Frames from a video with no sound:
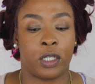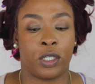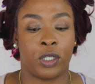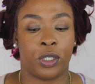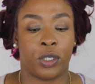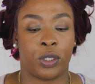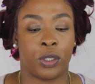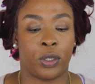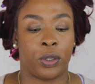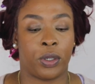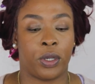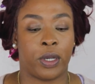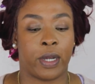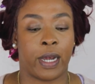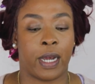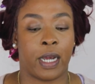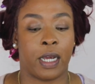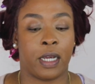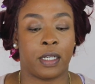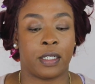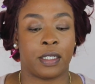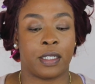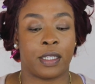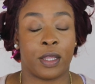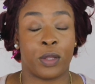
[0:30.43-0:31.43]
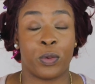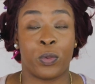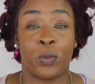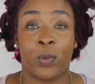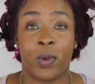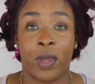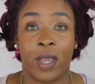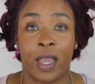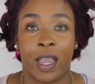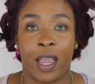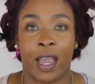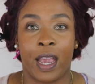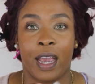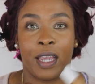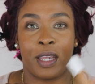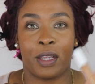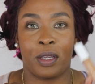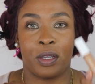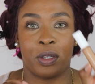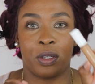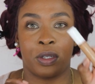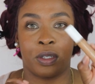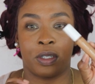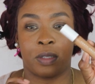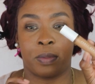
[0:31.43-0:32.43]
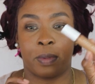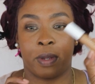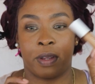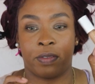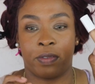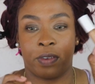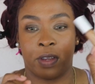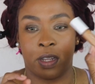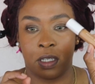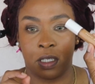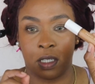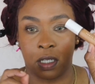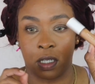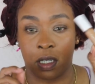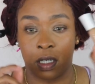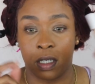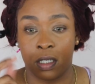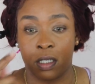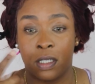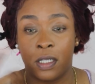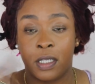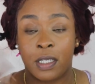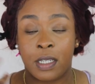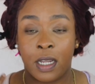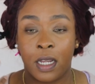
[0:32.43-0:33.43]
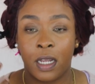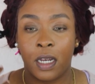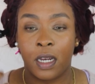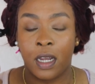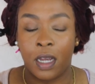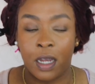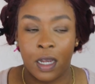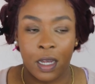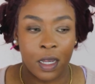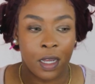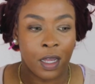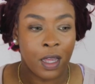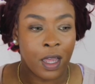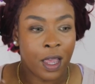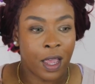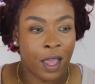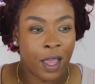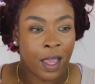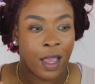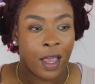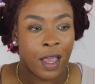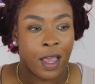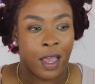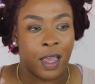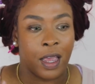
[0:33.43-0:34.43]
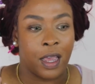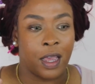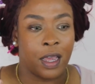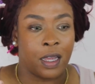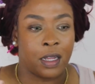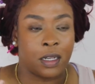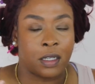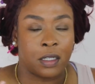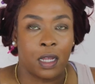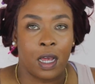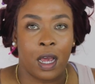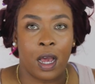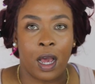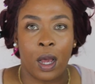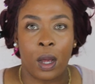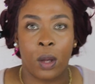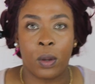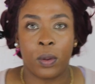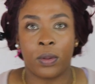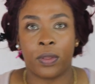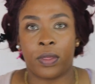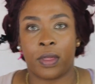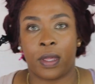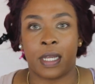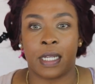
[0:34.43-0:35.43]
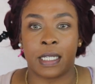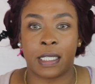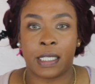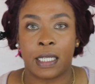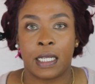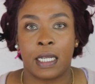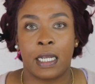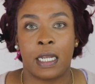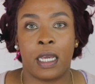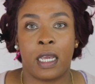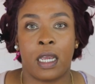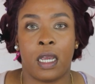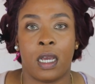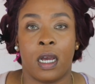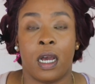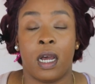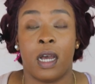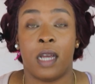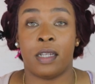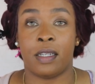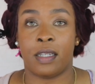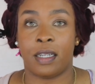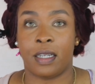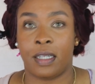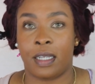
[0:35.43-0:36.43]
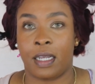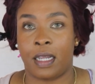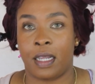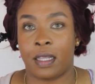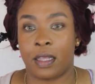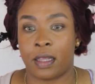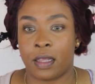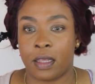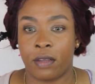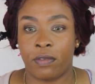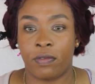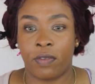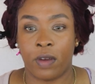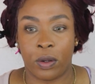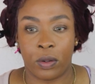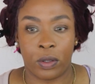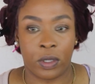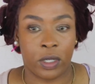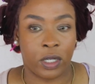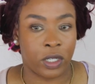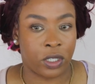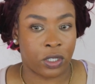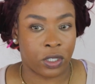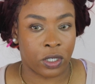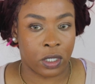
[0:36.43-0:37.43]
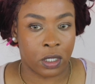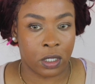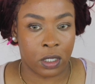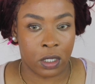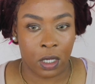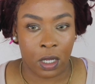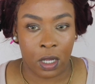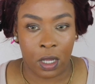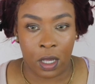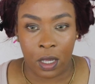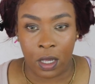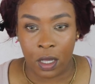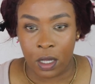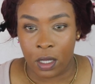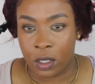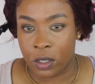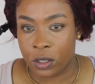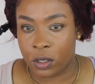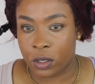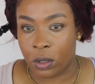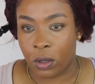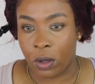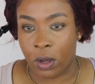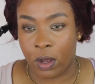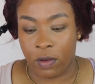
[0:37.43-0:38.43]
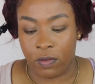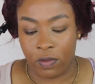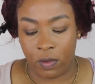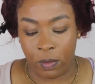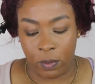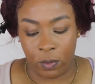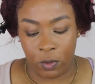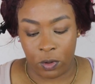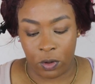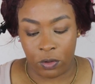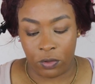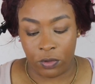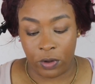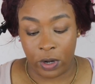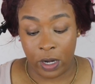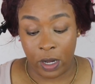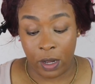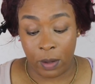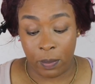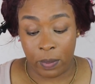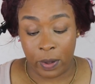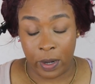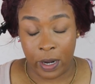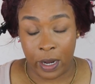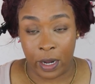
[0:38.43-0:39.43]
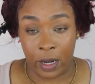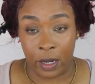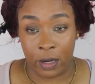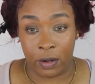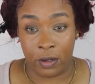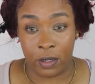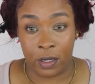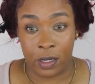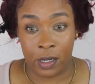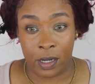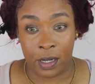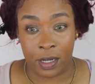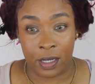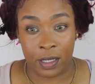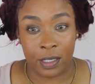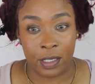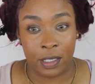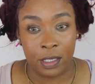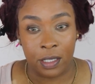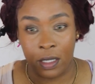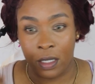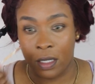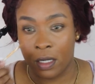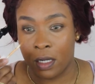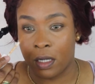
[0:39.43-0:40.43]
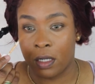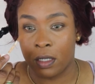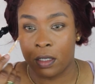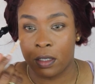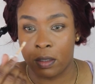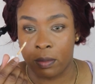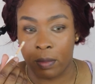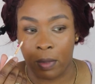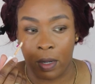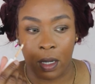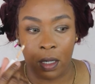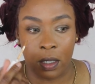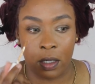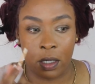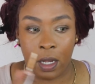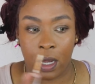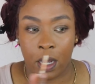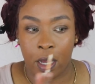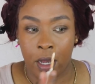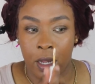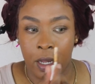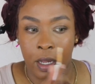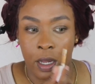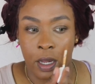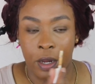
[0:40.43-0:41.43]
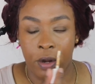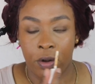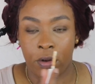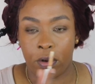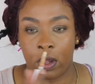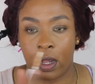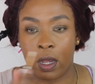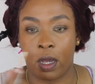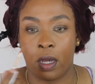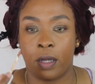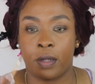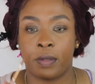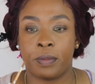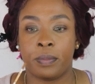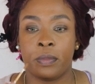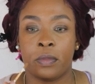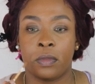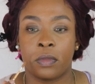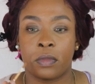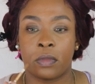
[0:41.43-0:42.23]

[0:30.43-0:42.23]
to show you guys the way I use my Fenty concealer and how things layer underneath the foundation. So I've already applied concealer to my under eye area,